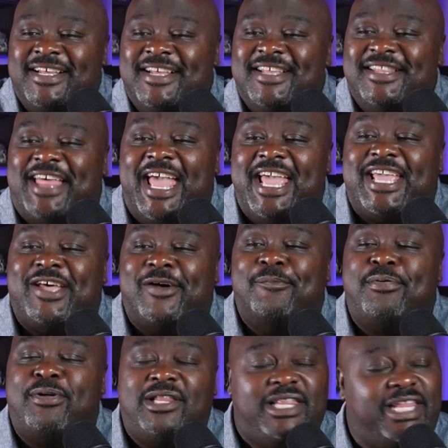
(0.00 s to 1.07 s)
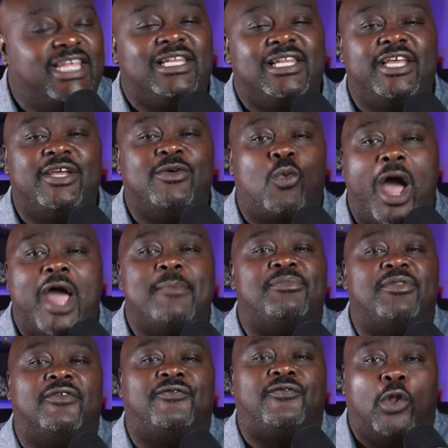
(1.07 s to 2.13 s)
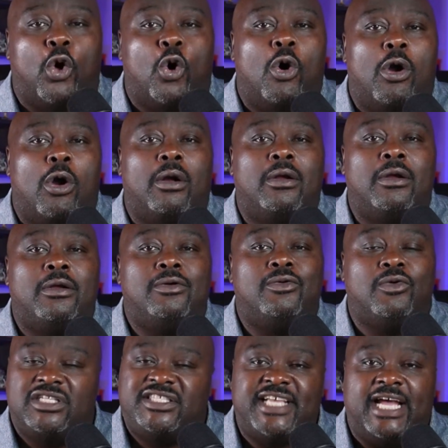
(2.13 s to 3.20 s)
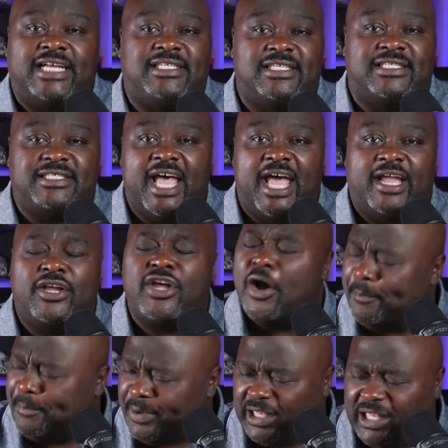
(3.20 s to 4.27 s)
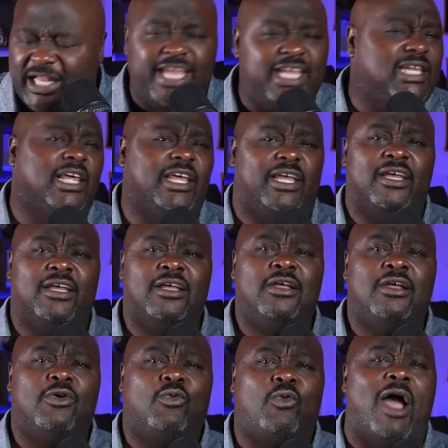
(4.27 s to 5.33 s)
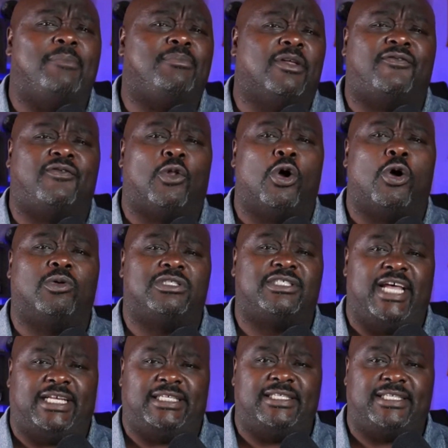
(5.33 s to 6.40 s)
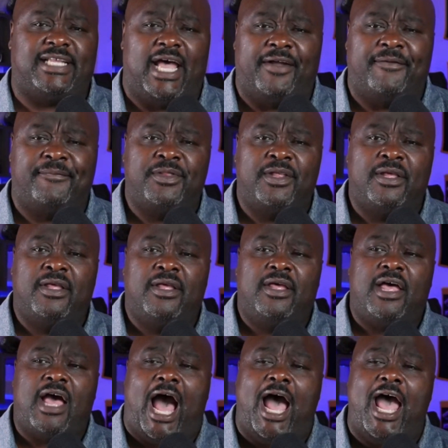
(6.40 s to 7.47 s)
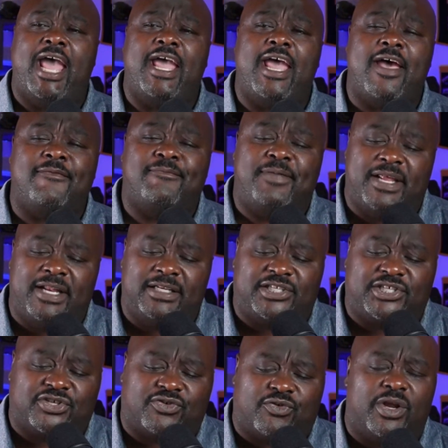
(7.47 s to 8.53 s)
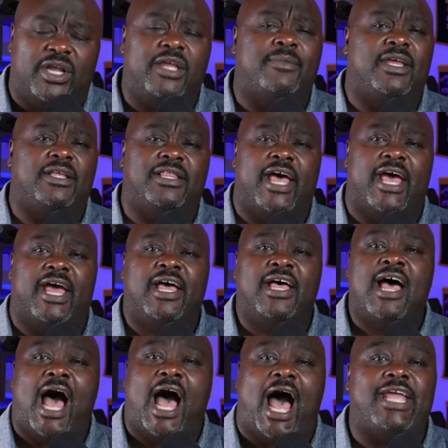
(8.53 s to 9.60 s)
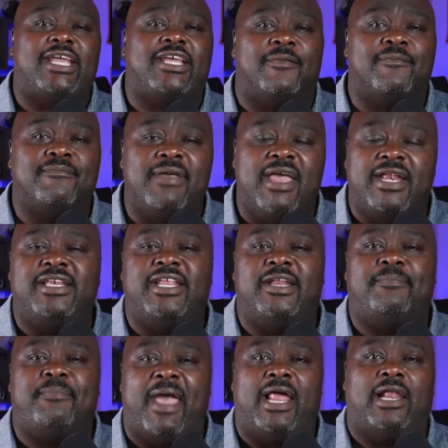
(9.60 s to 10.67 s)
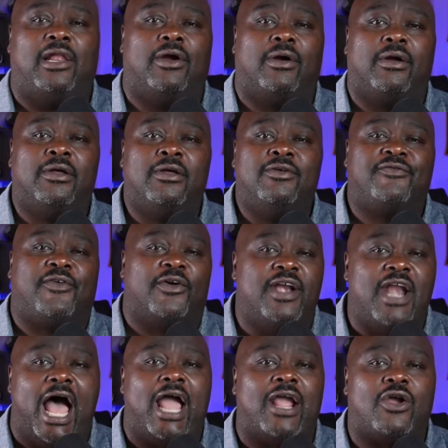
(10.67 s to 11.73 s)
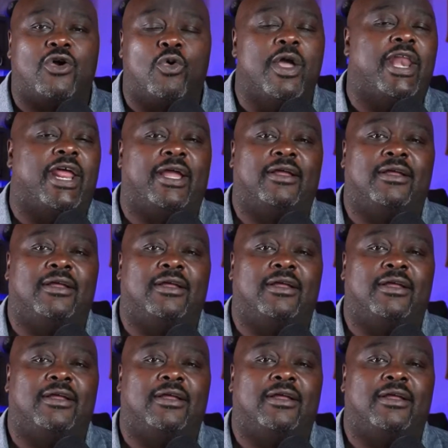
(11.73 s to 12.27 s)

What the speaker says: They completely wiped the floor with Texas Tech. Completely wiped the floor with Texas Tech. I have been screaming that I commended Baylor for not quitting.